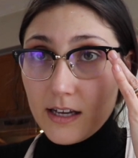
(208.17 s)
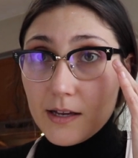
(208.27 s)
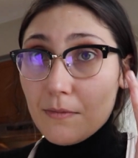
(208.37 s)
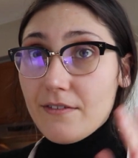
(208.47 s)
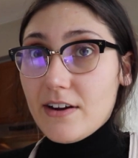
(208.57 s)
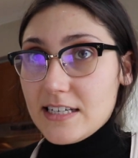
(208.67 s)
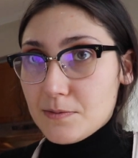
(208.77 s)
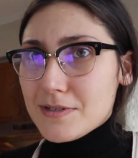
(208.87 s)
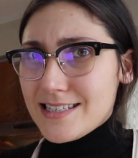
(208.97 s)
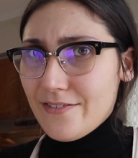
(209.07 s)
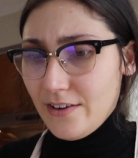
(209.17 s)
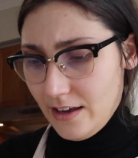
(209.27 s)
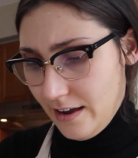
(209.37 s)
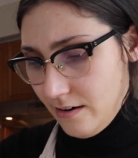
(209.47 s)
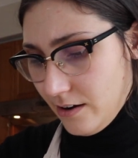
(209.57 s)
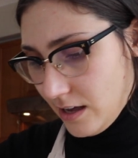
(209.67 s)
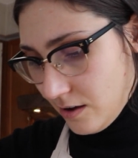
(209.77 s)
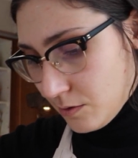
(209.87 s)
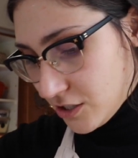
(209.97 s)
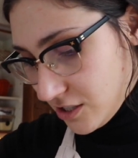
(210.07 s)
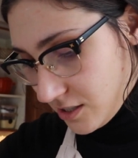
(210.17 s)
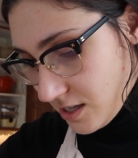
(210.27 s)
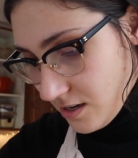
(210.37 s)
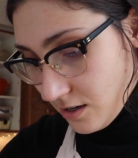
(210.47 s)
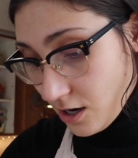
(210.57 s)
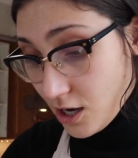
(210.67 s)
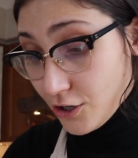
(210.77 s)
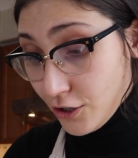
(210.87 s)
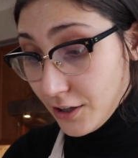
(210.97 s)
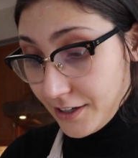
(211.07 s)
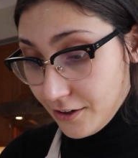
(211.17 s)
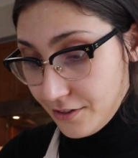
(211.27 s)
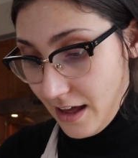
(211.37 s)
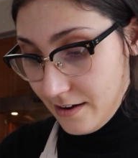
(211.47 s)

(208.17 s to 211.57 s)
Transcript: in my very specific area, which is earlier